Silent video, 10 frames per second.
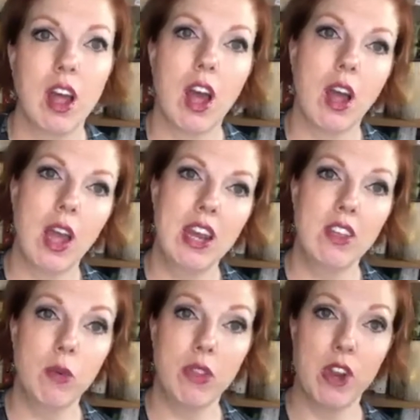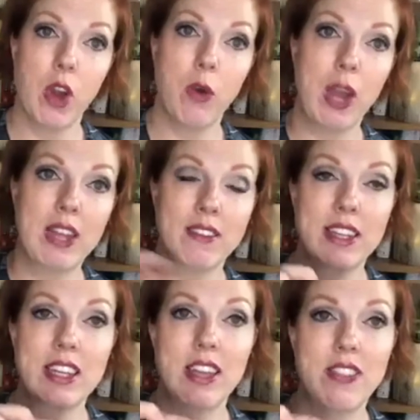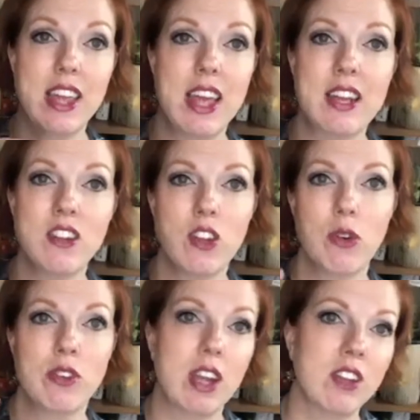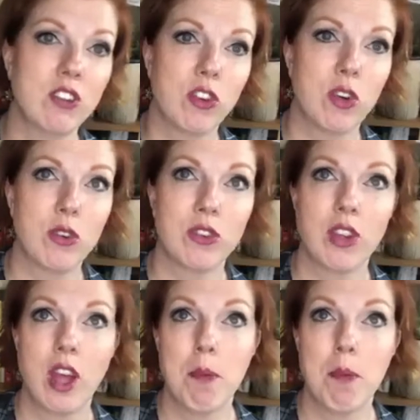anything with an OSE at the end, so dextrose,